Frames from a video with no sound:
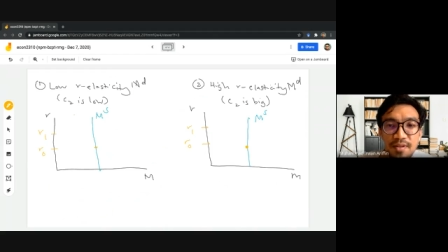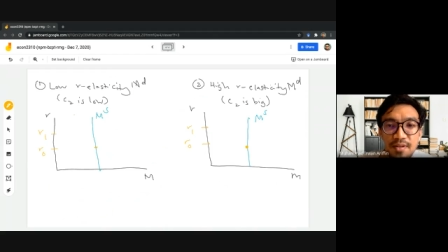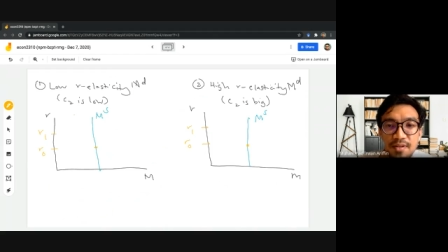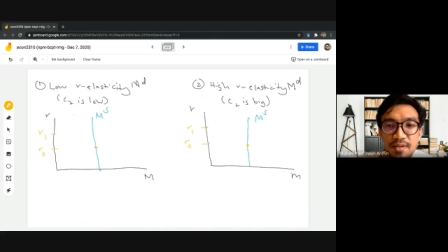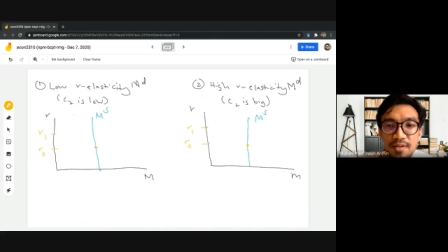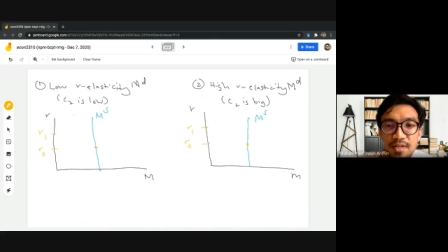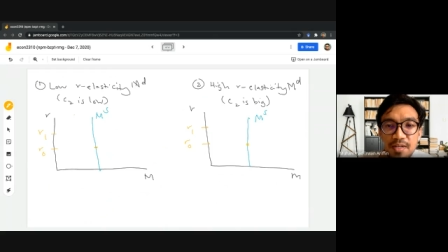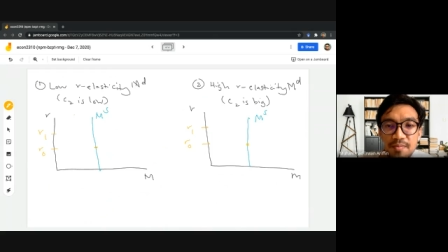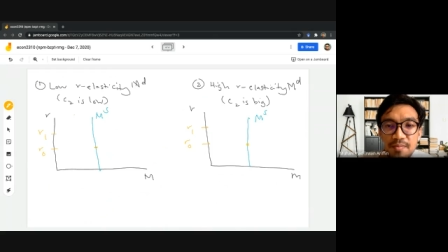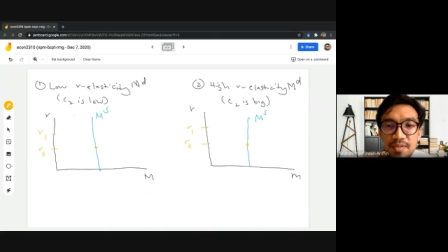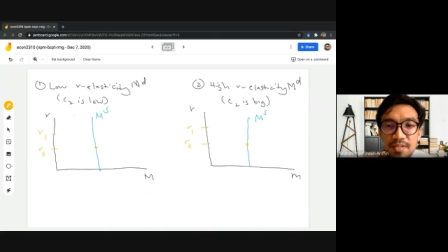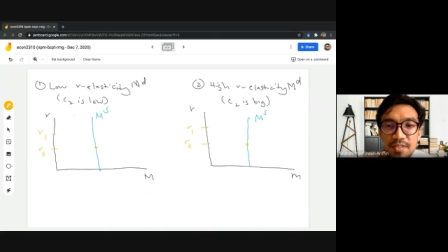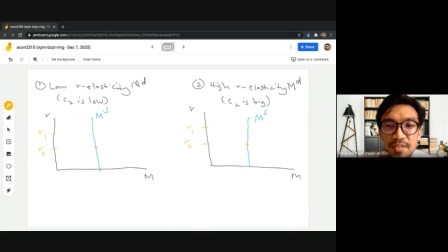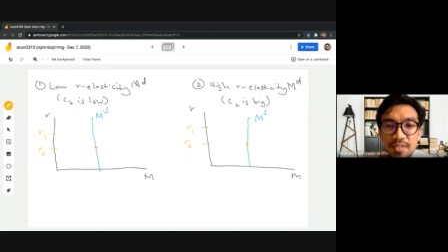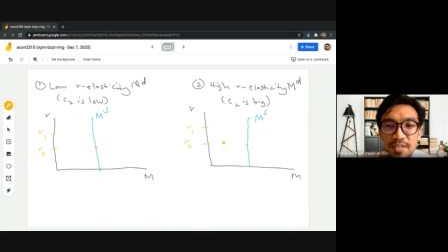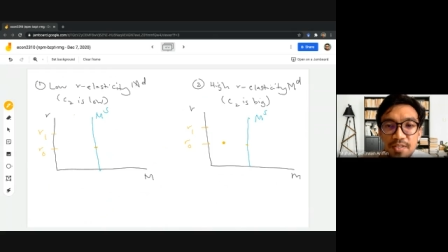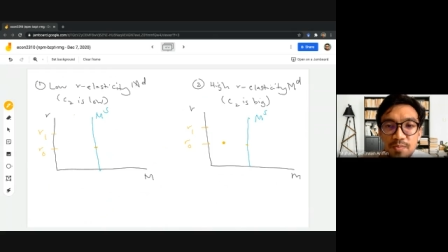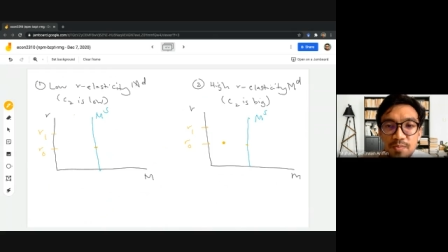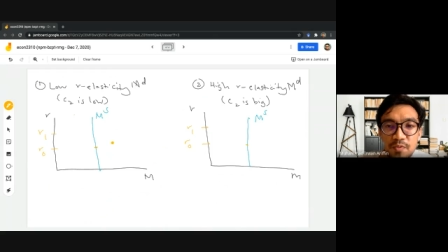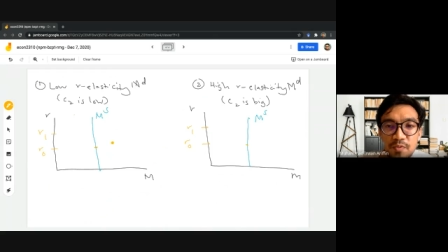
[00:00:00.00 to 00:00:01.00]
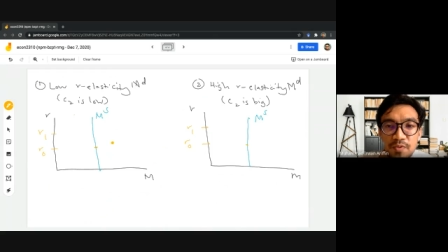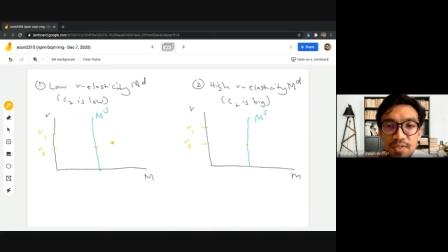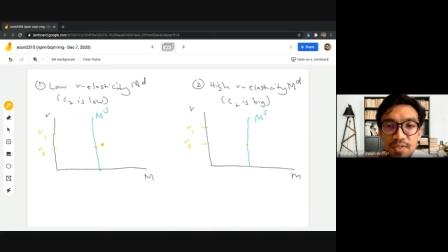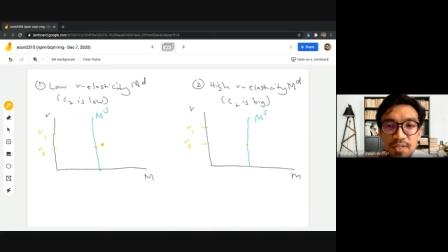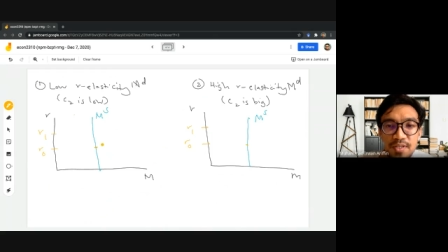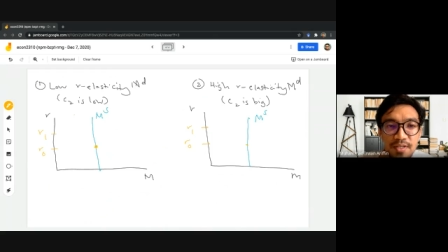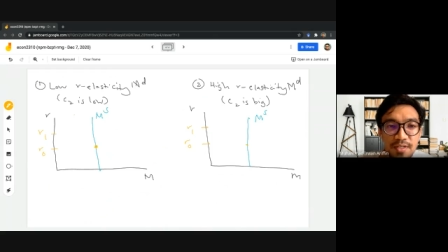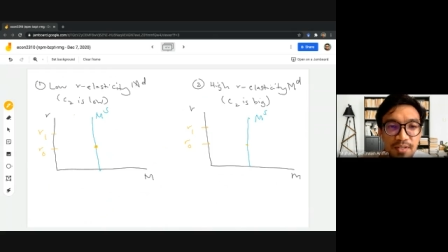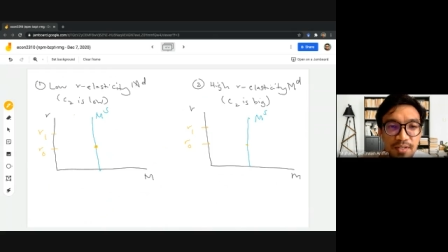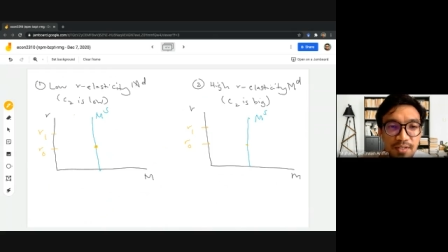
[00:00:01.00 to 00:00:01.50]
let me just put
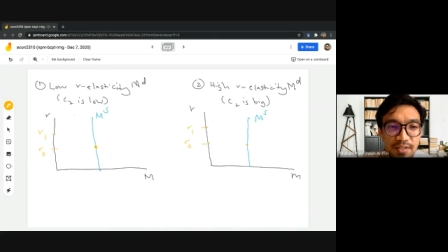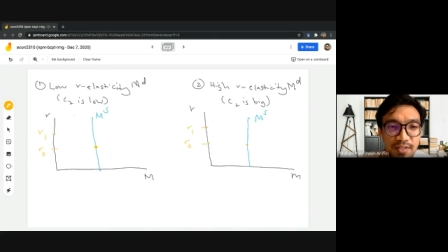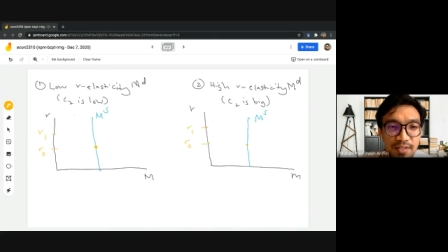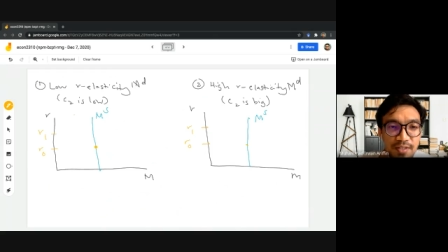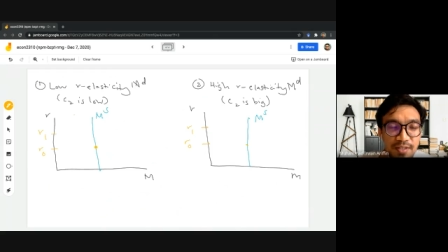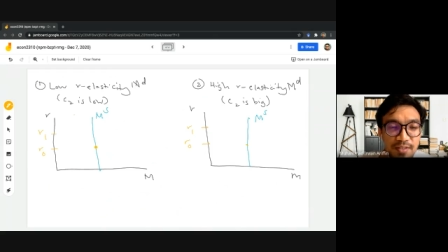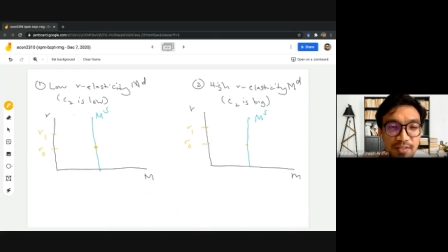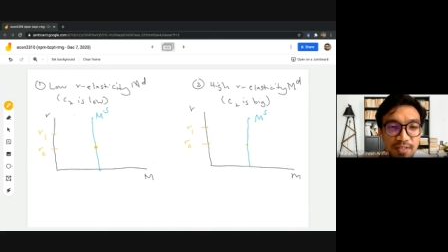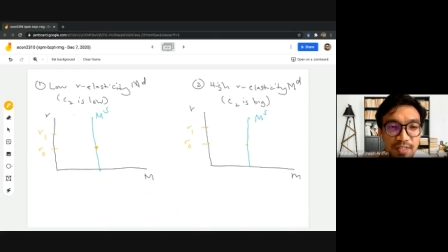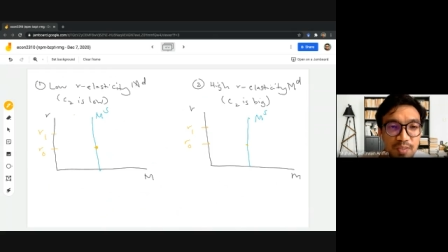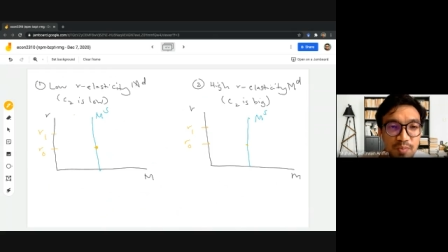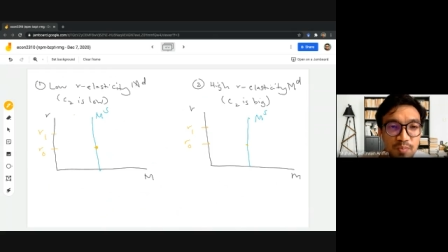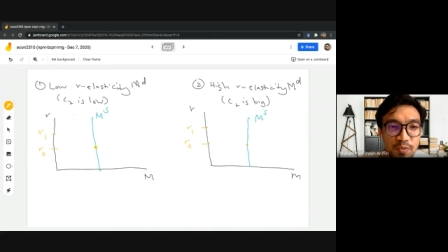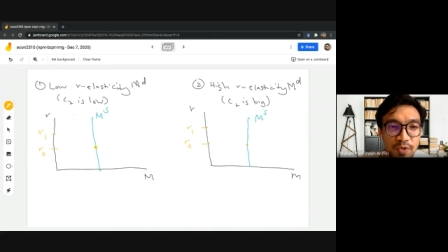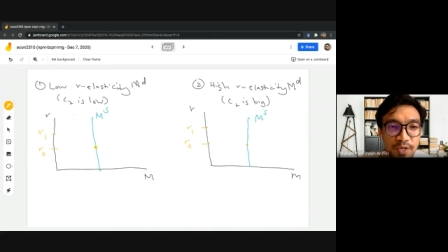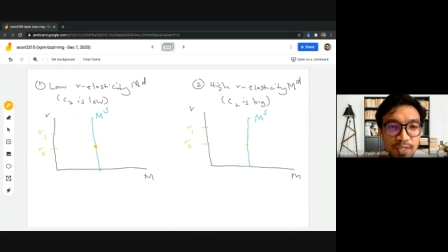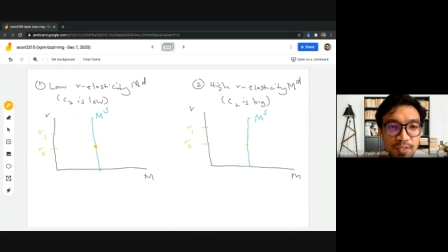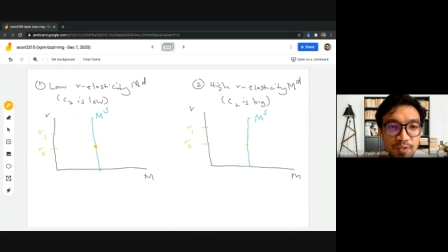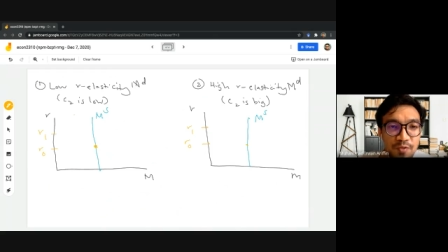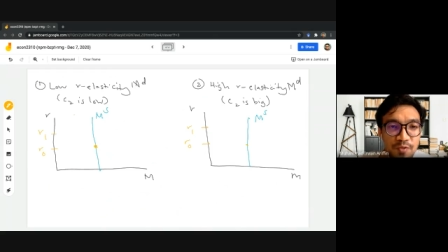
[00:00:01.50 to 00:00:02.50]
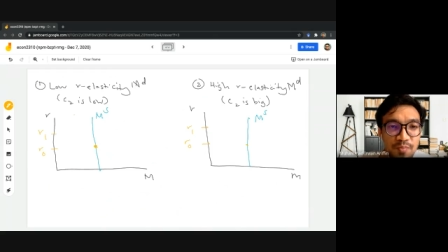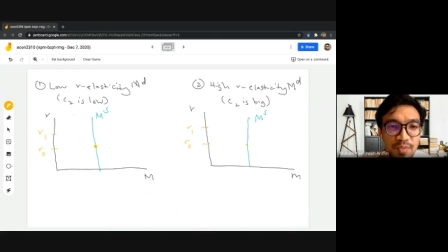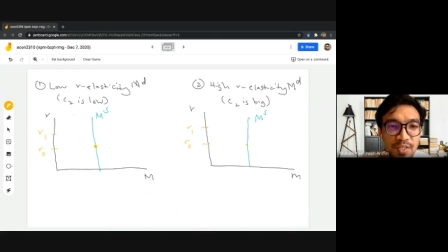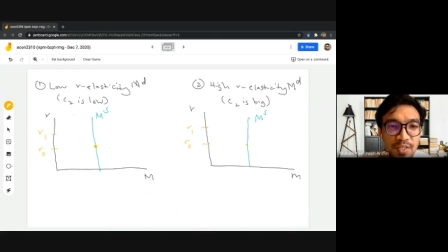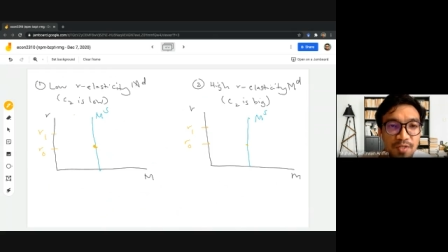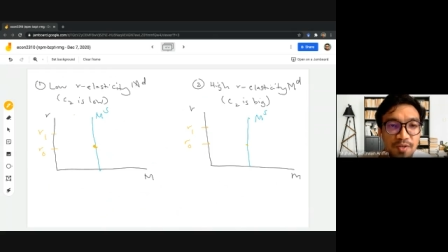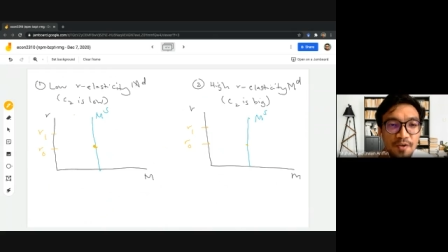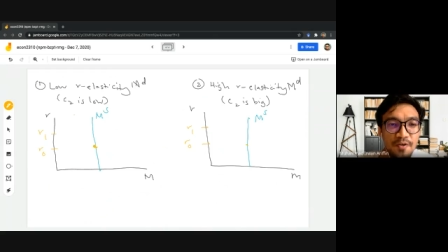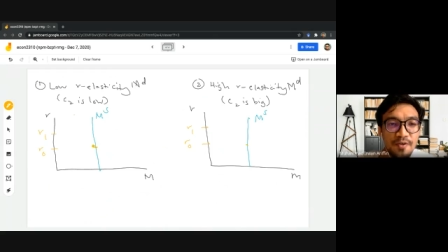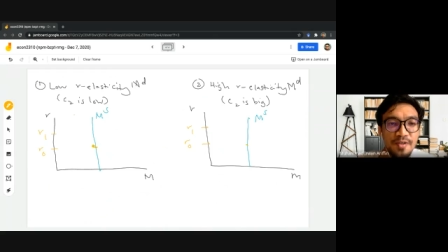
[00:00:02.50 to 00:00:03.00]
the this point to be the
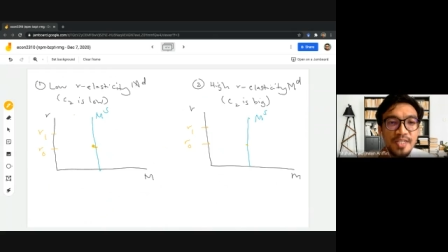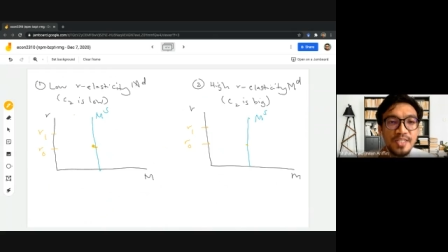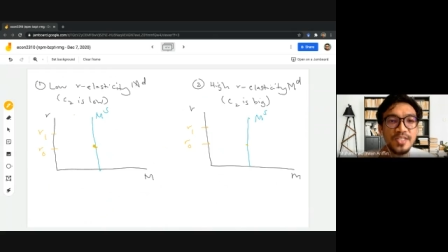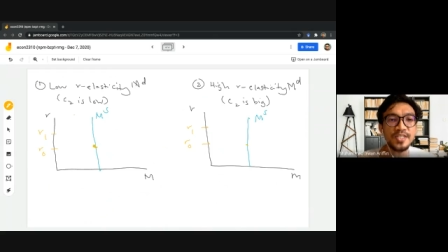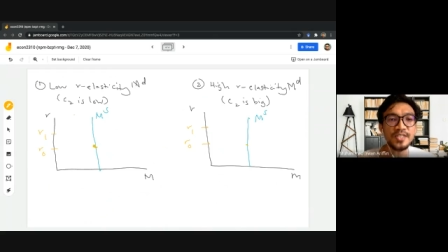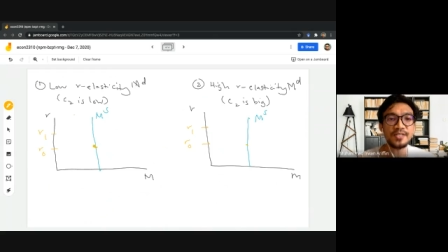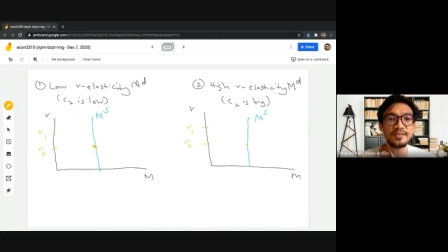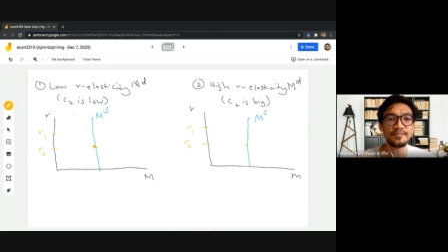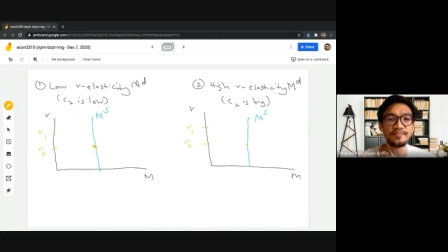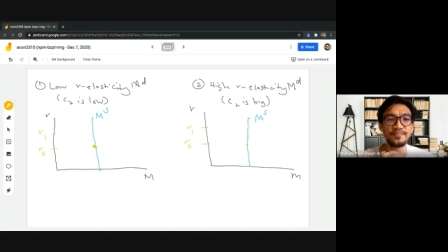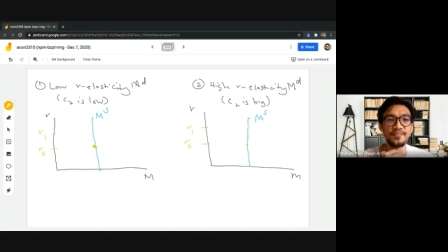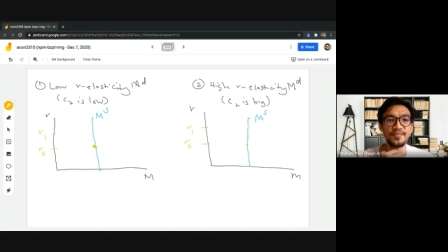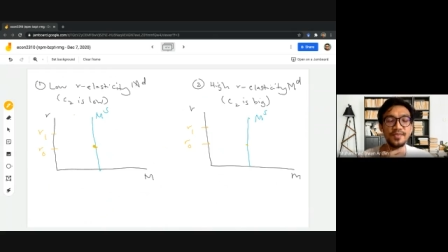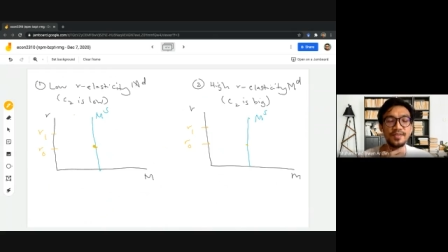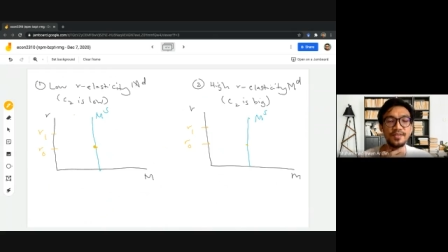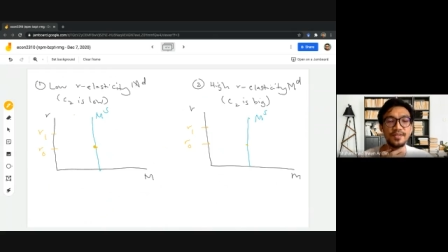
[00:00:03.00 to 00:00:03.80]
original. Okay,